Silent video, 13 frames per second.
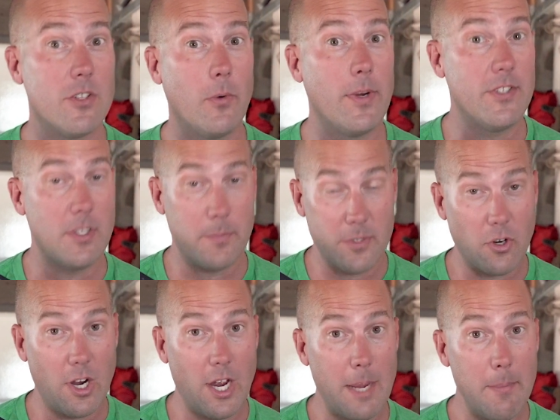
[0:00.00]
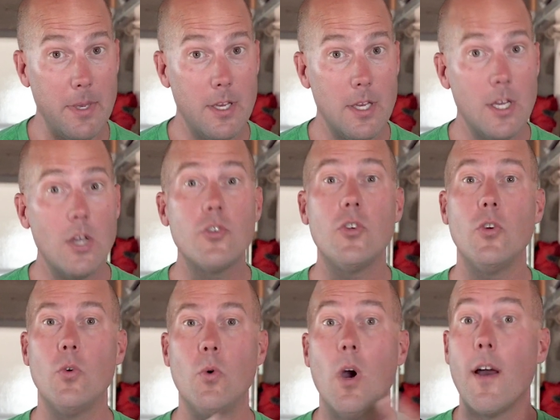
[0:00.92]
So we subscribe
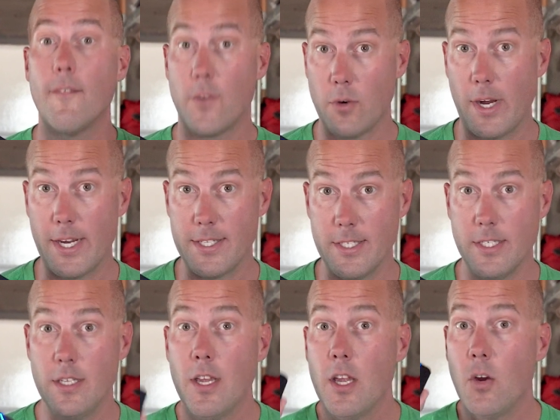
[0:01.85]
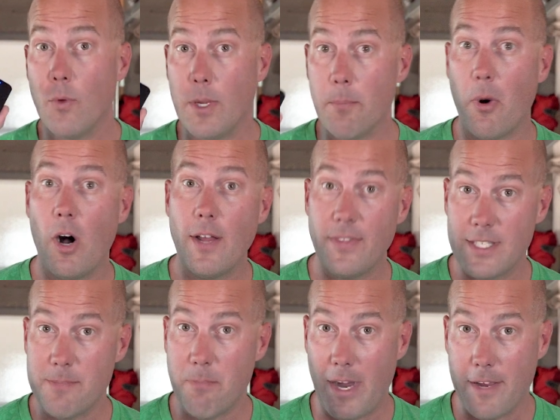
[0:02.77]
to Verizon, we bought
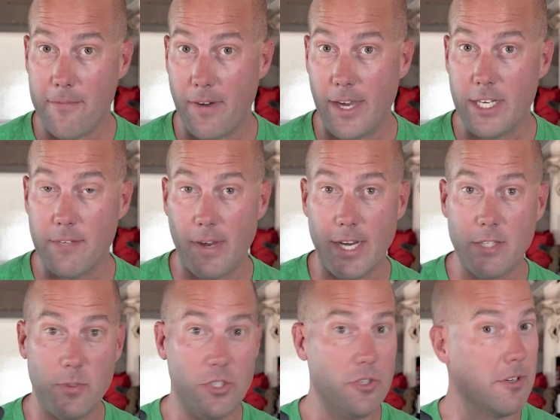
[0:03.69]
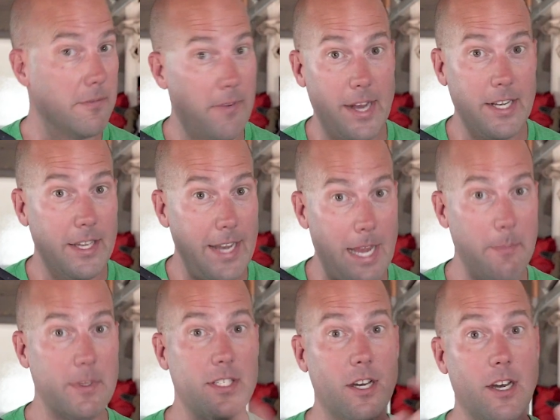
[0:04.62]
this MiFi device, which you can find on
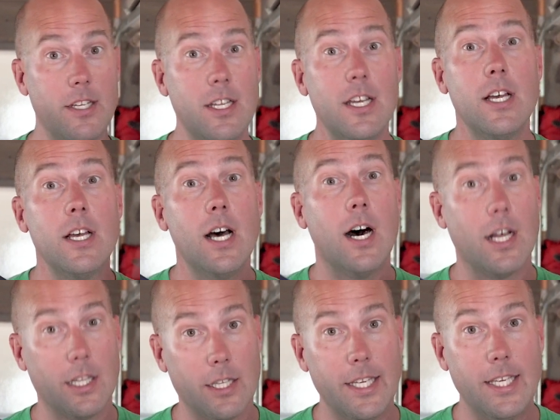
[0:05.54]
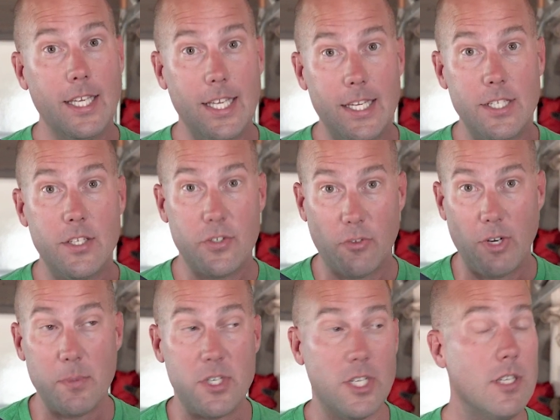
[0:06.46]
Amazon, a link in
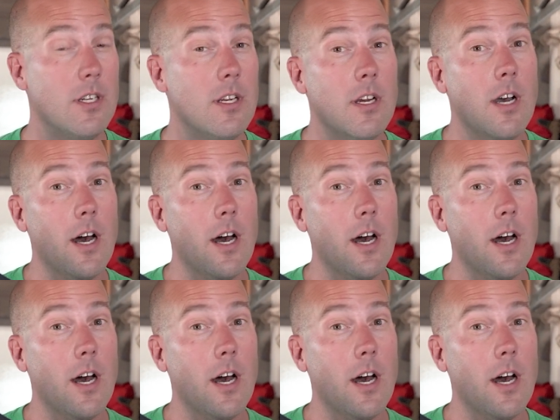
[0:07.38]
description.